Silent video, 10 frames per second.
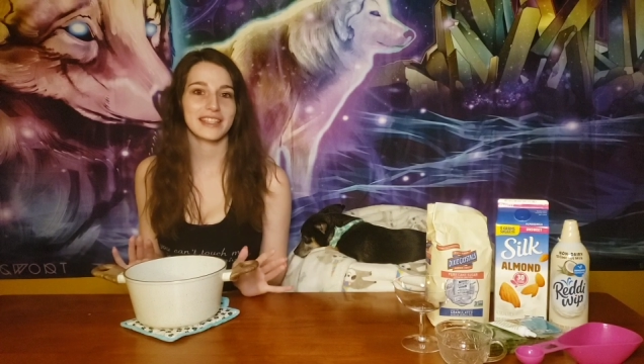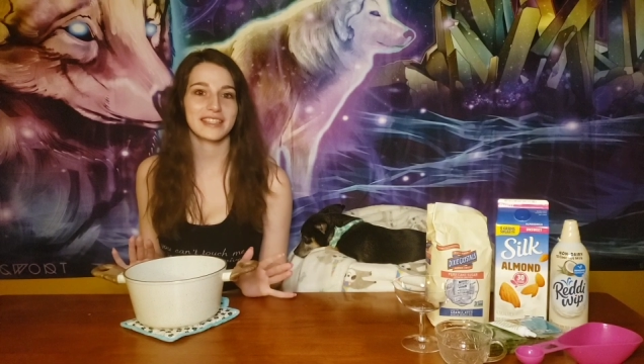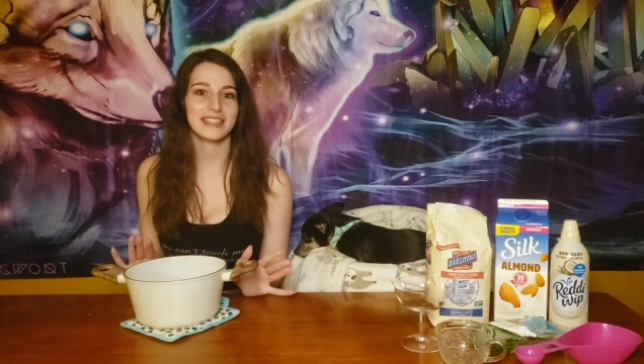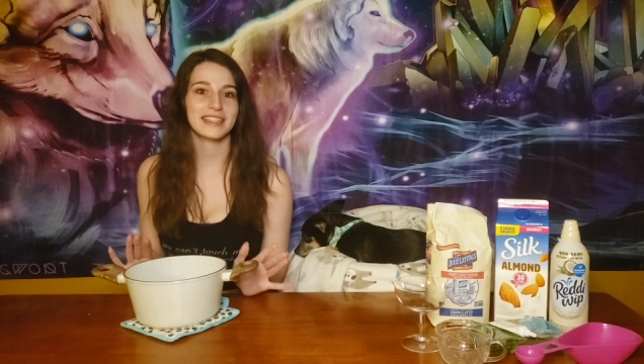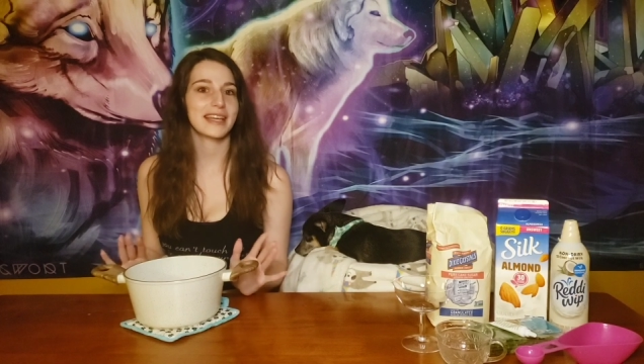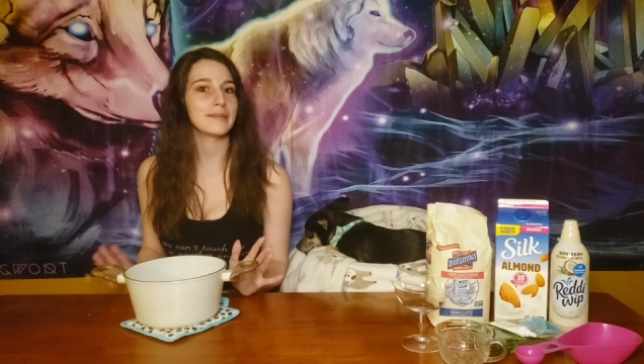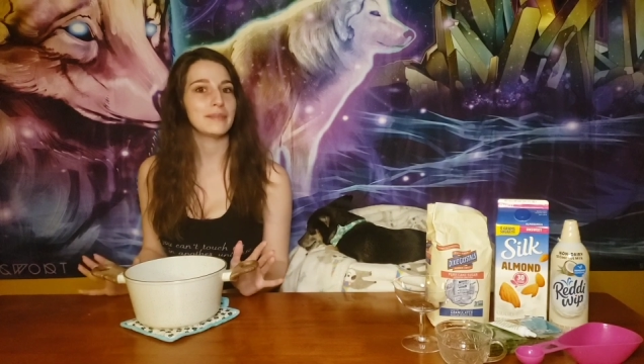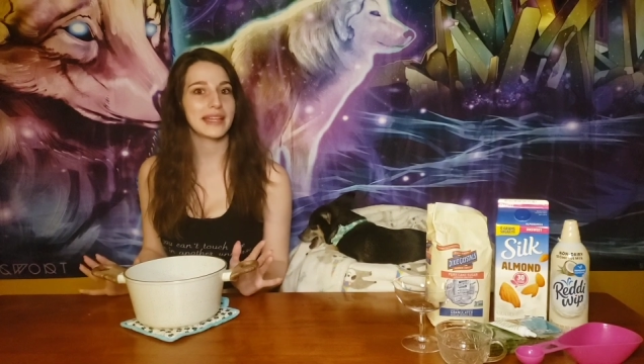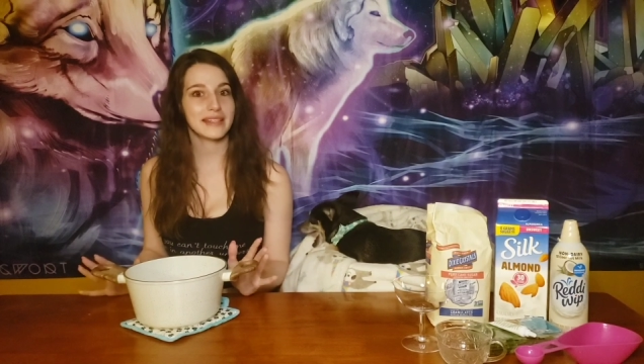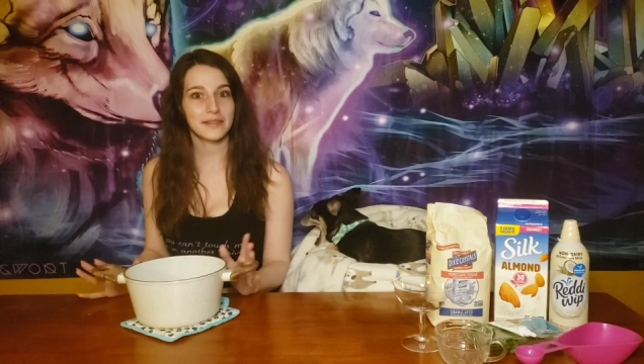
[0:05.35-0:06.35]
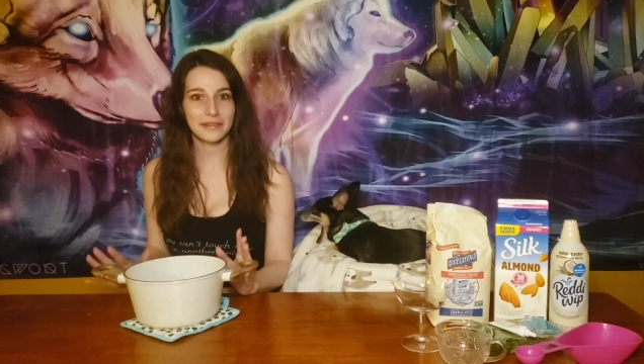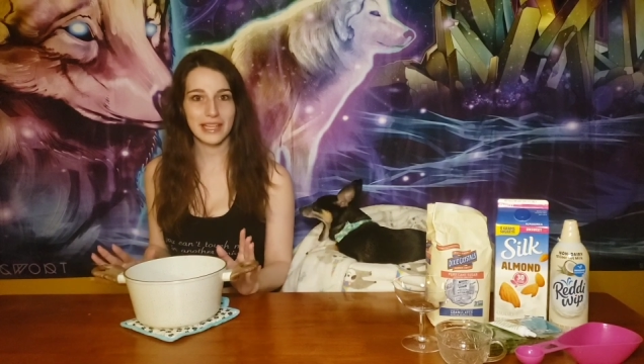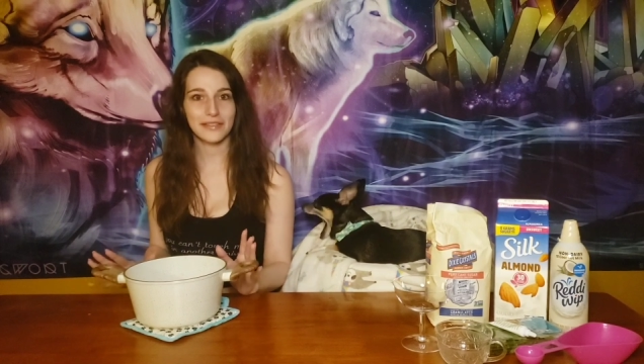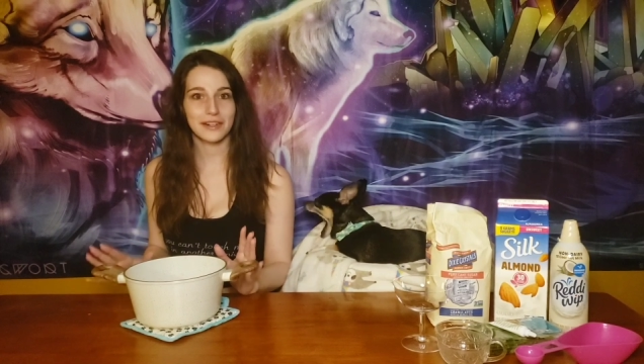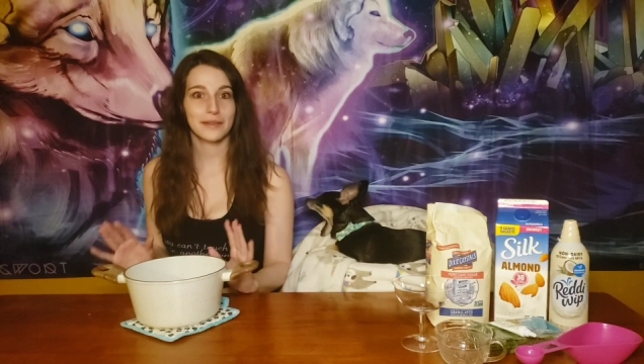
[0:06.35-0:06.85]
This is a mint
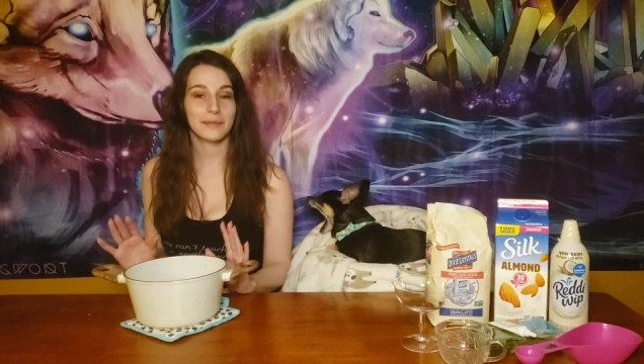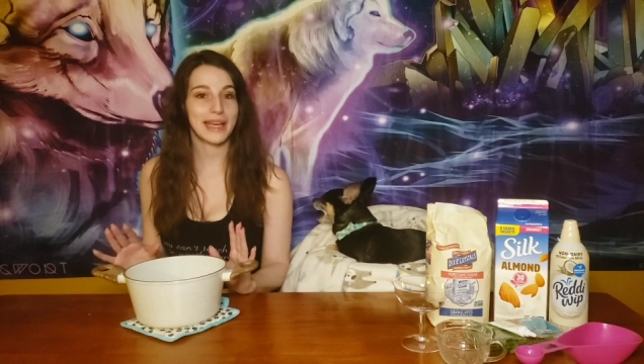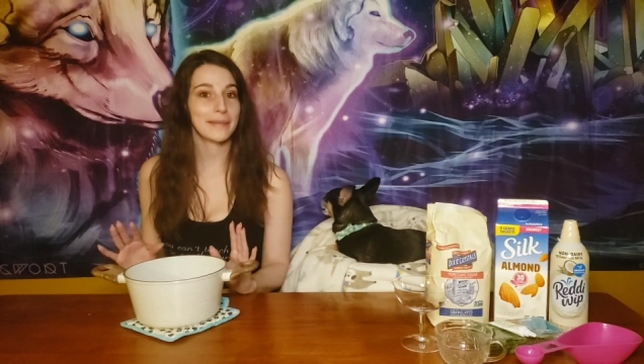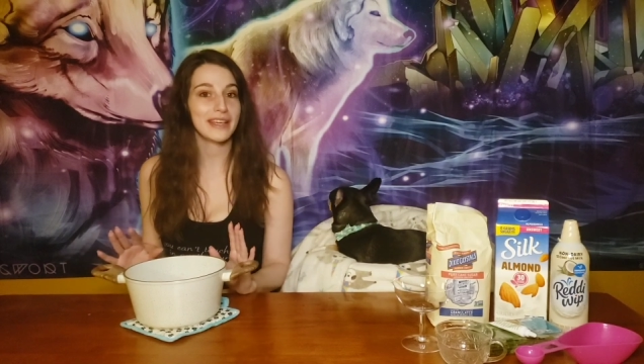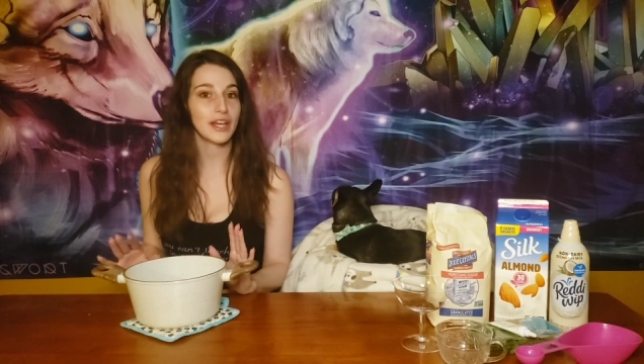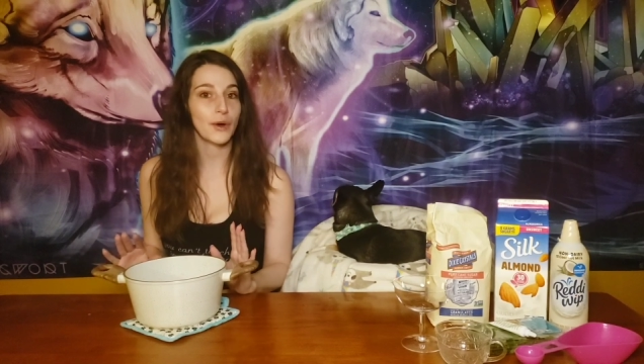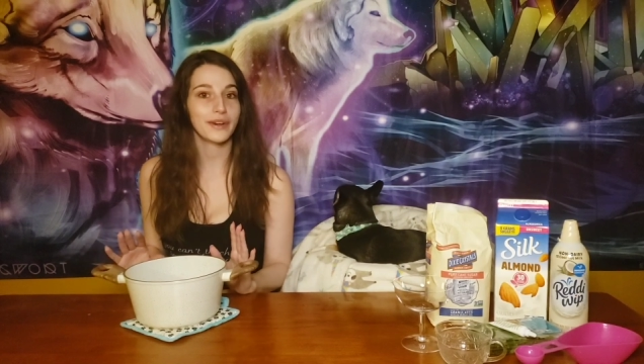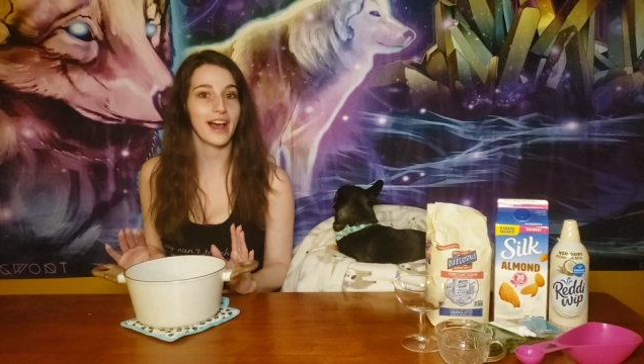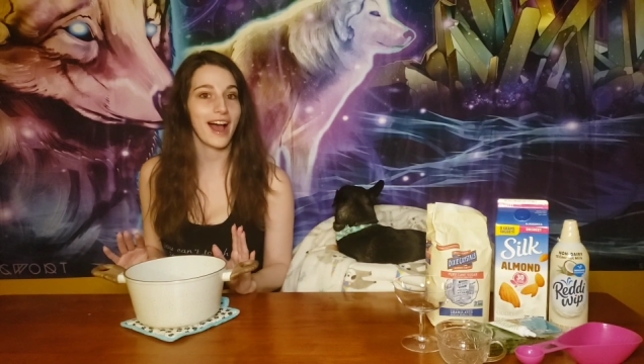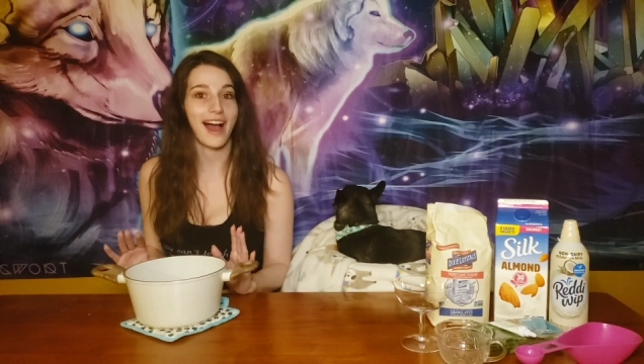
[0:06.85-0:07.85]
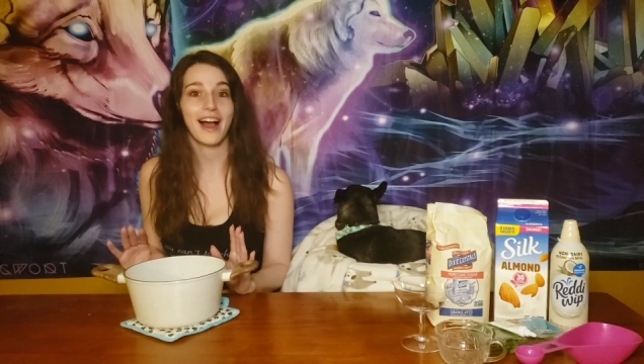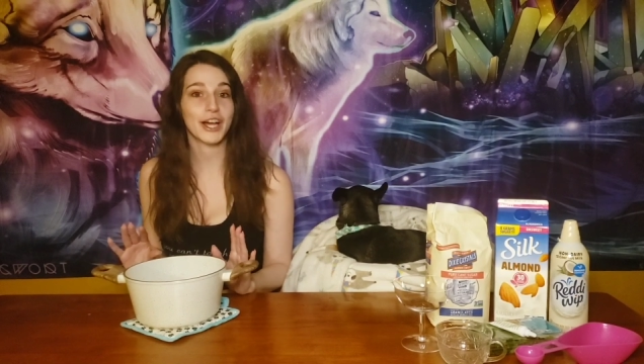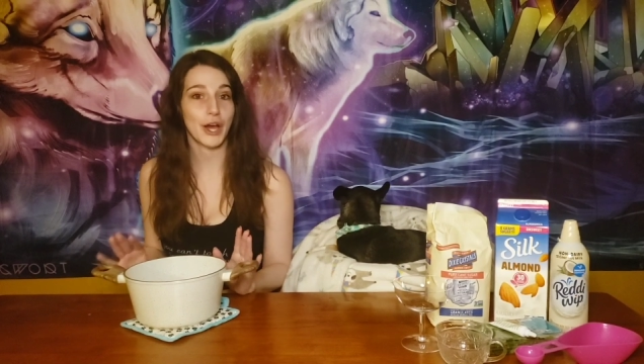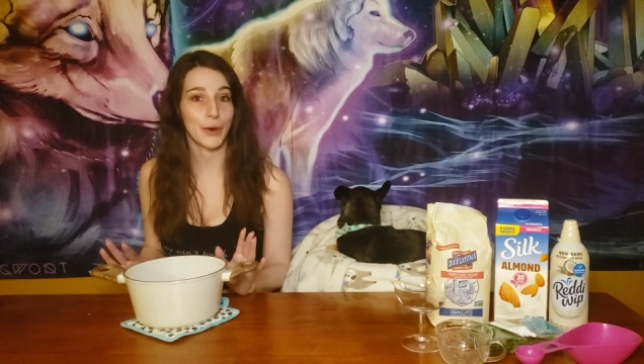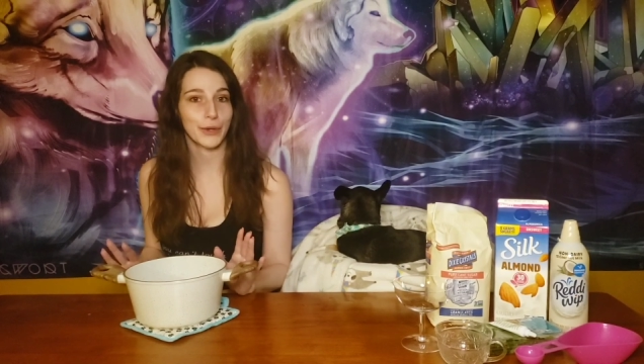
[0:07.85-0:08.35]
flavored Baby Yoda
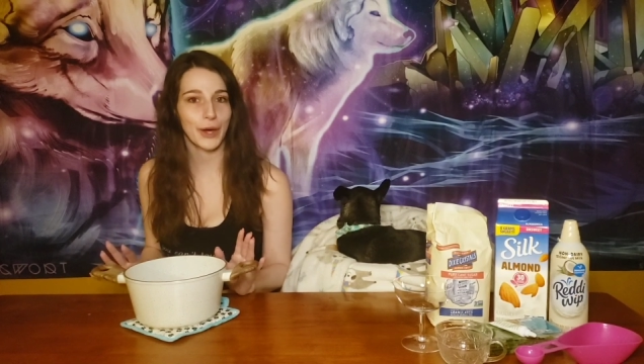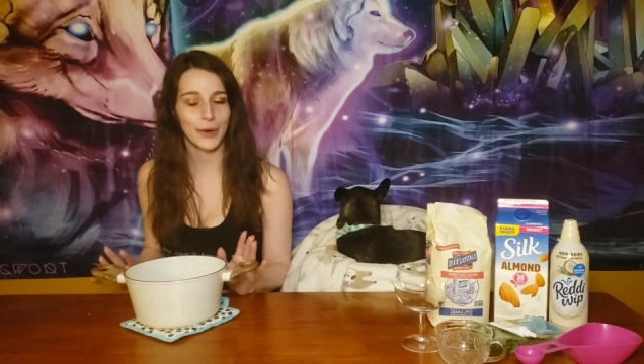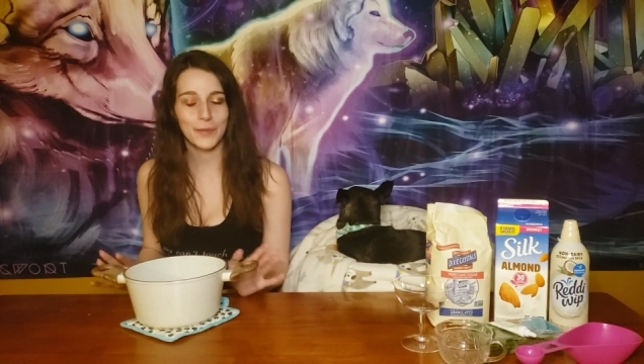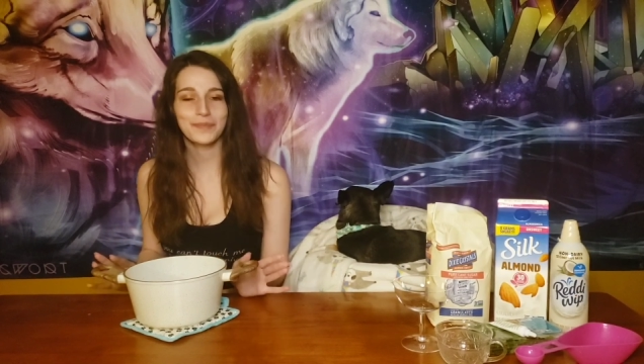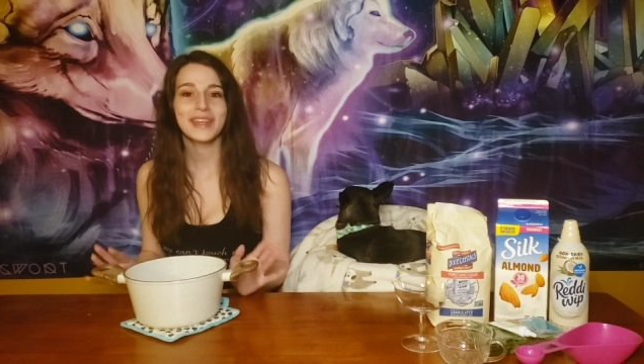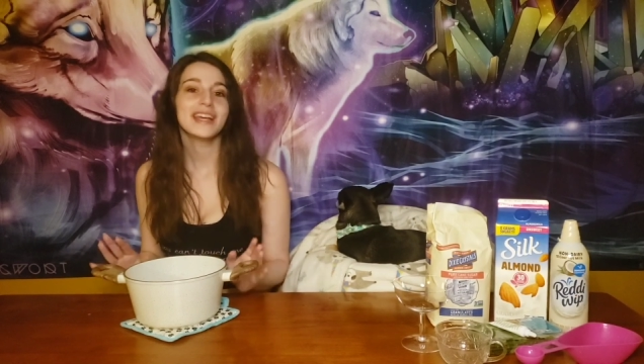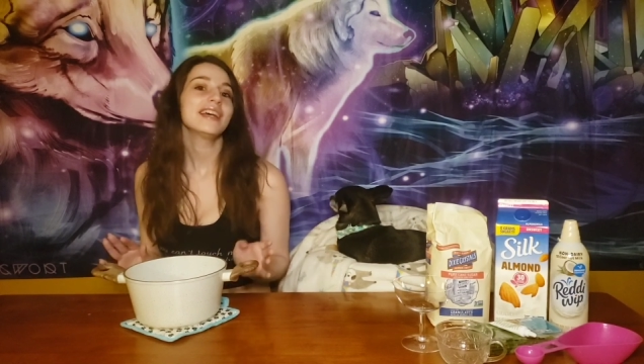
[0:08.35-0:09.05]
hot cocoa.